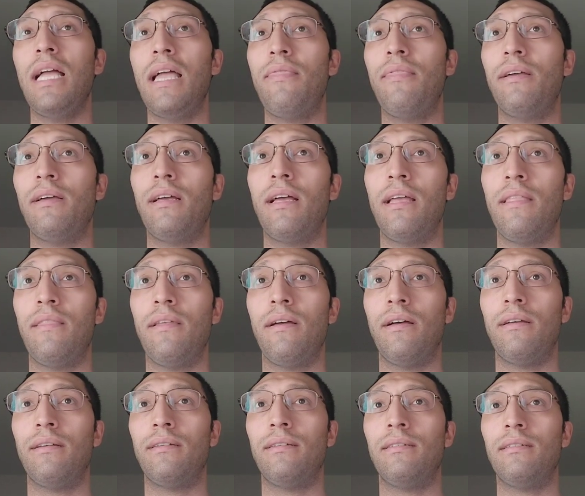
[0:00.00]
And
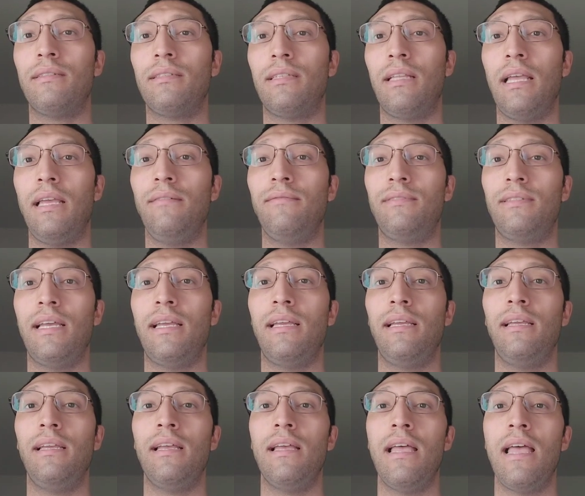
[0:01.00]
the slaves,
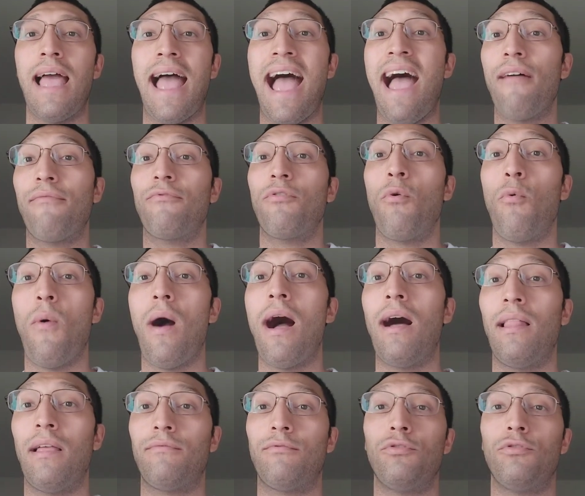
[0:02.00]
after a while,